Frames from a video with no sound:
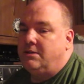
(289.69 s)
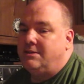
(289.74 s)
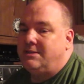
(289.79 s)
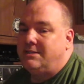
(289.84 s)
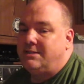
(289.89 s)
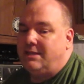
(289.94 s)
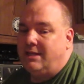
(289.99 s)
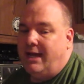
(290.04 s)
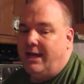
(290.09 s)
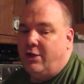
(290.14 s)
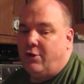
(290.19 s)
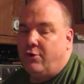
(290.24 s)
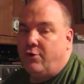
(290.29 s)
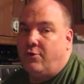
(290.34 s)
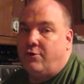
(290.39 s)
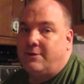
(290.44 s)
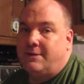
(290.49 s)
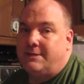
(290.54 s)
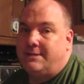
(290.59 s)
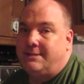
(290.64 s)
Slater,
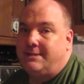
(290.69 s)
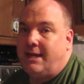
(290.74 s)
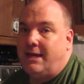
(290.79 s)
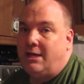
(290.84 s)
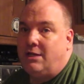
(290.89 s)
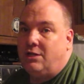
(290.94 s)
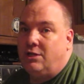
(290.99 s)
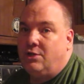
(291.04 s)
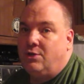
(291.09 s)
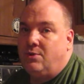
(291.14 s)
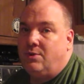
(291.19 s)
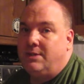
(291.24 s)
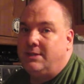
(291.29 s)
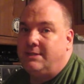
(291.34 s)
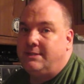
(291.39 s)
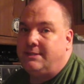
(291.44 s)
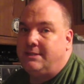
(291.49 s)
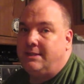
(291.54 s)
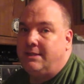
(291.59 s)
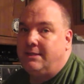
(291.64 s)
or the St.
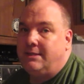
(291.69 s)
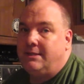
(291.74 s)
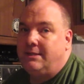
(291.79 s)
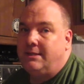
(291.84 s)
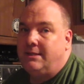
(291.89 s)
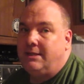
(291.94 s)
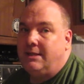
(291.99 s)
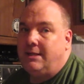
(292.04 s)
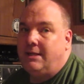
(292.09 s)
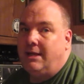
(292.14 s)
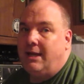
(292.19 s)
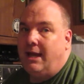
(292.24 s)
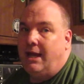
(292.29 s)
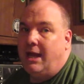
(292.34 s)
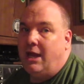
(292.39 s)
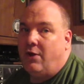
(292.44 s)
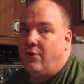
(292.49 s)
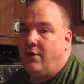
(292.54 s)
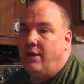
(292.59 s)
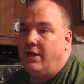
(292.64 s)
Louis
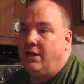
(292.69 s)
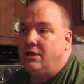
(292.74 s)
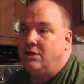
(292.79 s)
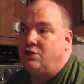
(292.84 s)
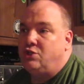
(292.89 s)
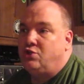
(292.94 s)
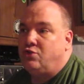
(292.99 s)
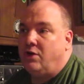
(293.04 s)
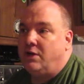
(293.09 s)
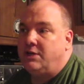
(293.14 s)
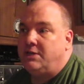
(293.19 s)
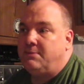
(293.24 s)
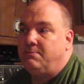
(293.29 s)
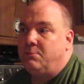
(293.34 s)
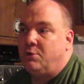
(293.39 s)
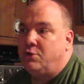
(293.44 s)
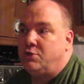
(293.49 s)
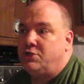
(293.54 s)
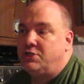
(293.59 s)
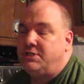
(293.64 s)
Area Trunked
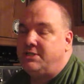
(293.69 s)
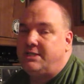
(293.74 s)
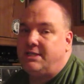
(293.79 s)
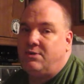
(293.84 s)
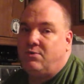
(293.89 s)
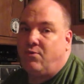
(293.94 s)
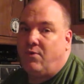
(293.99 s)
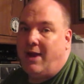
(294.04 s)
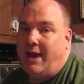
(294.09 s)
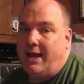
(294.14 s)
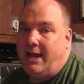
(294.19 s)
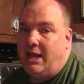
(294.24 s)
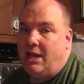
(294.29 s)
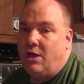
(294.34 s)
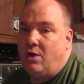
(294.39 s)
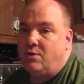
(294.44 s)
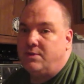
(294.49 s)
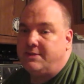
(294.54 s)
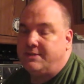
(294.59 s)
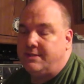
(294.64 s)
Emergency
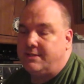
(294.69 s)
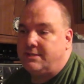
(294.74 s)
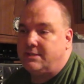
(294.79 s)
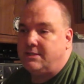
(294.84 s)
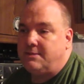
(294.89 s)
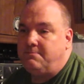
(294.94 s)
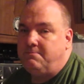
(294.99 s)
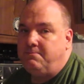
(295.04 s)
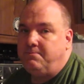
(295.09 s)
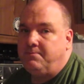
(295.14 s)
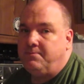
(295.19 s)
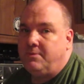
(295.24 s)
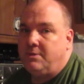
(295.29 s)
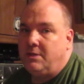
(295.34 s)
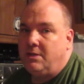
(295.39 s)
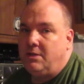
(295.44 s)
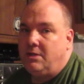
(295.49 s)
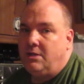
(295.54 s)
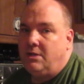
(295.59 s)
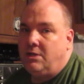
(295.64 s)
Radio System,
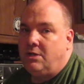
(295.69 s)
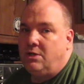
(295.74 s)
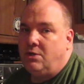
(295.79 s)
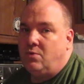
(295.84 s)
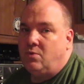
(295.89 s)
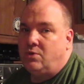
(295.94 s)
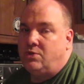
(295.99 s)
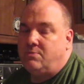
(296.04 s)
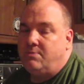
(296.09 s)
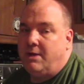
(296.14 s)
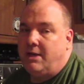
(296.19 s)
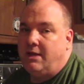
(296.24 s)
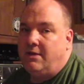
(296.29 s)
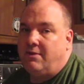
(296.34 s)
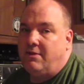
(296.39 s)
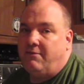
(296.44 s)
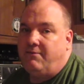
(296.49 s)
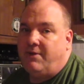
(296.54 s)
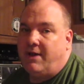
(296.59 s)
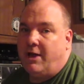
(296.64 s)
which many
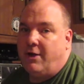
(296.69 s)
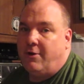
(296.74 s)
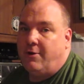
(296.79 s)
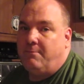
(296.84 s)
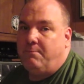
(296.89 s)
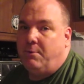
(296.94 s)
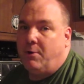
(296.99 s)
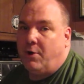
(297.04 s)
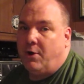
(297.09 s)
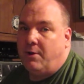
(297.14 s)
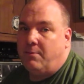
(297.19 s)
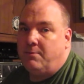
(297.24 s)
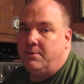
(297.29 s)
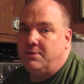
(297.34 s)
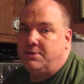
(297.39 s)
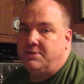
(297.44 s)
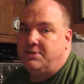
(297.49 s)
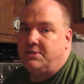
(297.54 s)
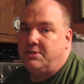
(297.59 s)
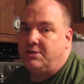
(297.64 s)
of the fire
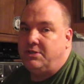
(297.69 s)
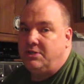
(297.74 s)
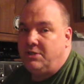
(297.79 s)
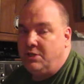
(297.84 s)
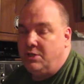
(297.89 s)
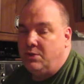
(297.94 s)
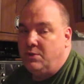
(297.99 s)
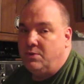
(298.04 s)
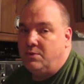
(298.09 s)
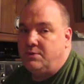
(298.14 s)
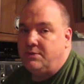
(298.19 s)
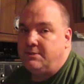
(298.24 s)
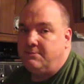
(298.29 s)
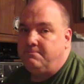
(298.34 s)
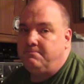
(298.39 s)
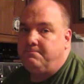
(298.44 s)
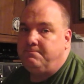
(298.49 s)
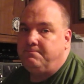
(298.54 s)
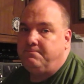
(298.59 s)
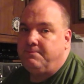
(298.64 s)
departments use.
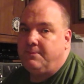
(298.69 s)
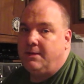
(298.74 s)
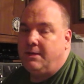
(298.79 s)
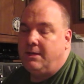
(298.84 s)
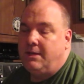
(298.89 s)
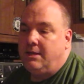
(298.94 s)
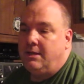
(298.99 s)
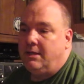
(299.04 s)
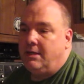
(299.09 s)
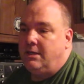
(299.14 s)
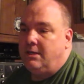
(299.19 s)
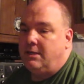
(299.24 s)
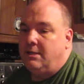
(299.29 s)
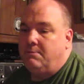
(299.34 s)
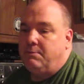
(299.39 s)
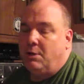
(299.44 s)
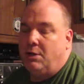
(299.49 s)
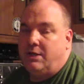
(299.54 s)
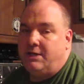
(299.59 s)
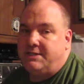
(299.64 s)

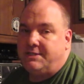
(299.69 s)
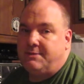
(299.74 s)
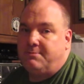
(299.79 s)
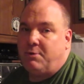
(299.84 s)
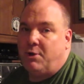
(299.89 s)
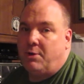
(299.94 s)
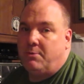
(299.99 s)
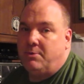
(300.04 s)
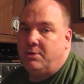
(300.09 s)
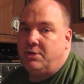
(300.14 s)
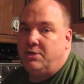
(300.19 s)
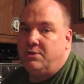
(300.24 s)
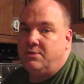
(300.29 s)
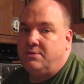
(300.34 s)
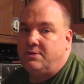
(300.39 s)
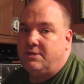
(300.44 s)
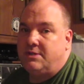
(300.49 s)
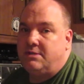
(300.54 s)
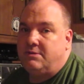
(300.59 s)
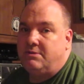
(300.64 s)
The police department
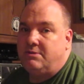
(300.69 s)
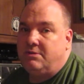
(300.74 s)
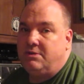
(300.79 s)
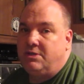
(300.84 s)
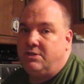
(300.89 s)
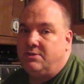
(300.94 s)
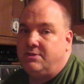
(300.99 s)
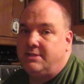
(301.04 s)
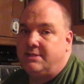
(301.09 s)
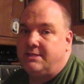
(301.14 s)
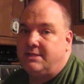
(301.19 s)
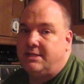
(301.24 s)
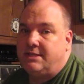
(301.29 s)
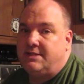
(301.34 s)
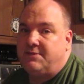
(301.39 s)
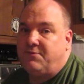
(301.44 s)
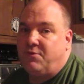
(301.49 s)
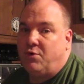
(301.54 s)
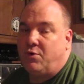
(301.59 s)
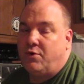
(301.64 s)
uses
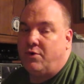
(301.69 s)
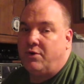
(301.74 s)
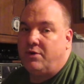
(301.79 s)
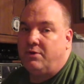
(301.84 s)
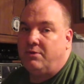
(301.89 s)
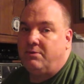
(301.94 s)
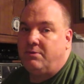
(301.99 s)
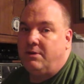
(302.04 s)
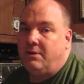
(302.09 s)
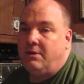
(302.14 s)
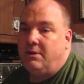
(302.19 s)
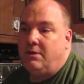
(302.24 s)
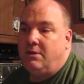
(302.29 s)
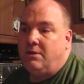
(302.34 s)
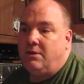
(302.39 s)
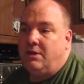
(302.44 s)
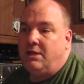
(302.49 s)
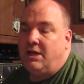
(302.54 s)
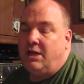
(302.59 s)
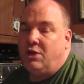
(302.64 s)
this for
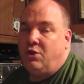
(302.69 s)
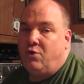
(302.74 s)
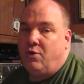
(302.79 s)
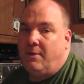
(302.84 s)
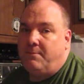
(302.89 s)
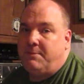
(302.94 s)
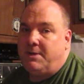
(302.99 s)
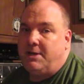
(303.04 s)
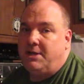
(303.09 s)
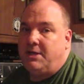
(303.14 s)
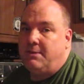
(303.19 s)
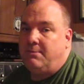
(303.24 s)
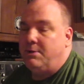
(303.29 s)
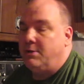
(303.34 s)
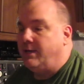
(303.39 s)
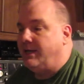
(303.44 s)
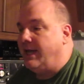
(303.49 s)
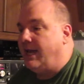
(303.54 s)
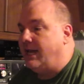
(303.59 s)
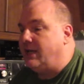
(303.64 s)
encrypted
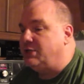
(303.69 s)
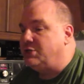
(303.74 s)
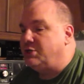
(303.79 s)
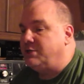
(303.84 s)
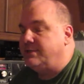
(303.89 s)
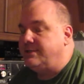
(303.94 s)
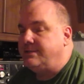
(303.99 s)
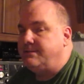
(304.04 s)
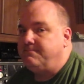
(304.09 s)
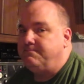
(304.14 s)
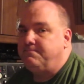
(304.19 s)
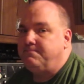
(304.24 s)
communications,